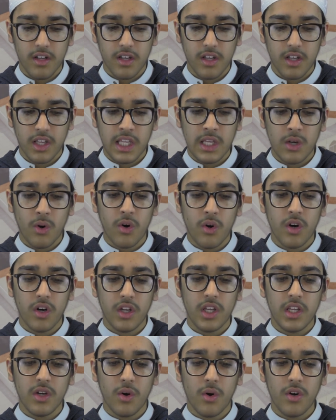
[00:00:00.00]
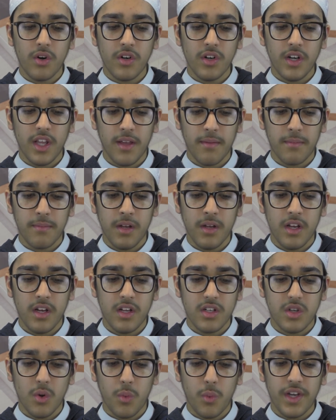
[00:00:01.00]
He, or he ordered him
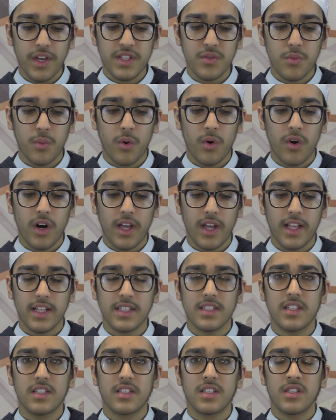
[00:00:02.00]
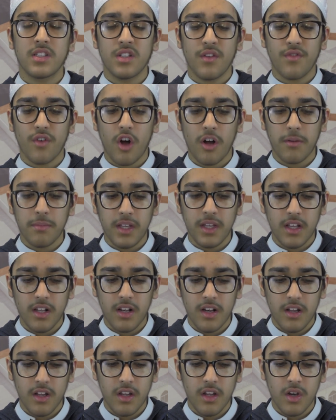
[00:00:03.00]
to wage war against the sons of Qabil,
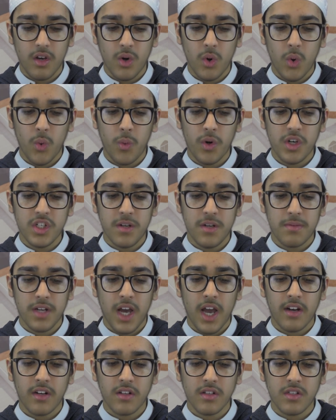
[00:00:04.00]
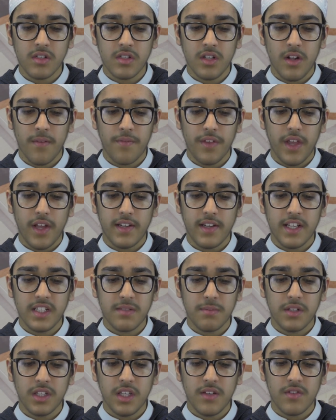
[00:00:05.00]
who worshipped idols and
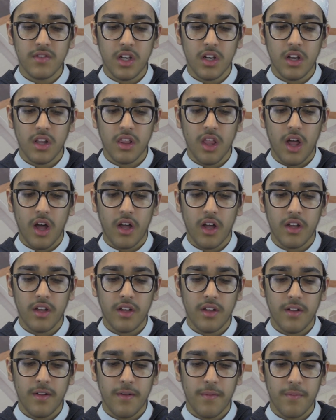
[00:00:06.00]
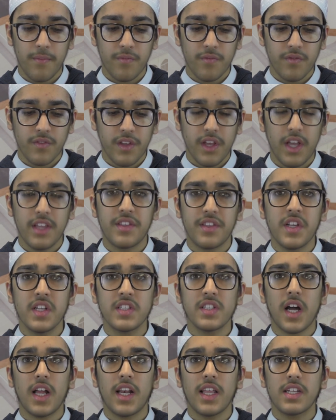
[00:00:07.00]
disbelieved in Allah.
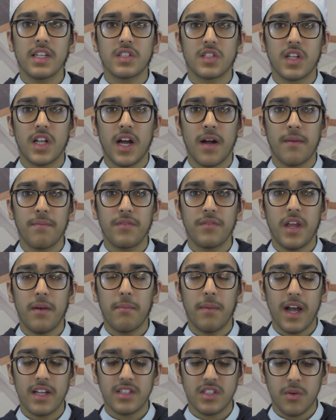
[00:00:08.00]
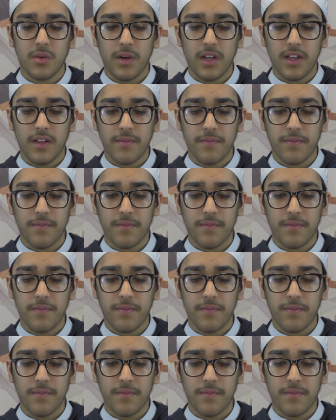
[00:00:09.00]
Idris alayhi salam then passed away.